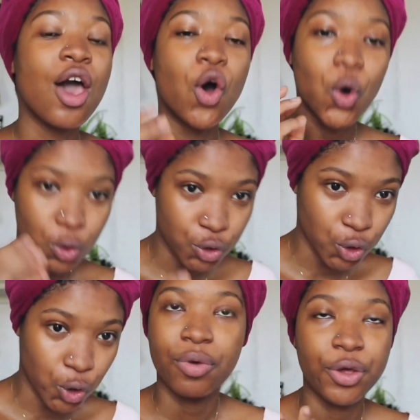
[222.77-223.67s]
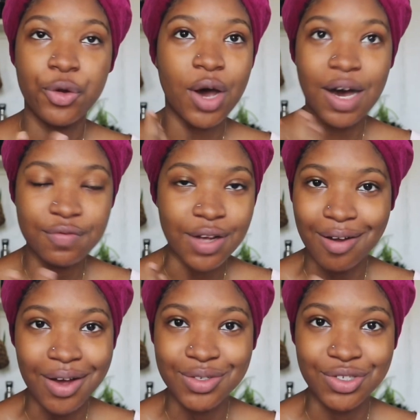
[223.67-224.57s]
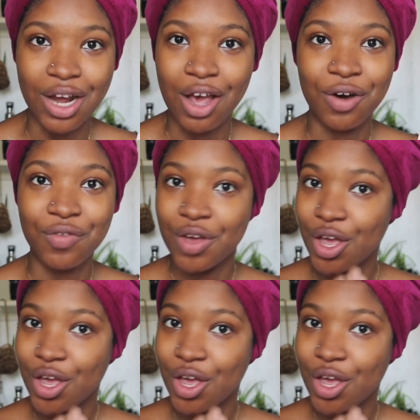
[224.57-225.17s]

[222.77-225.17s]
Also, you don't have to allow it to dry off.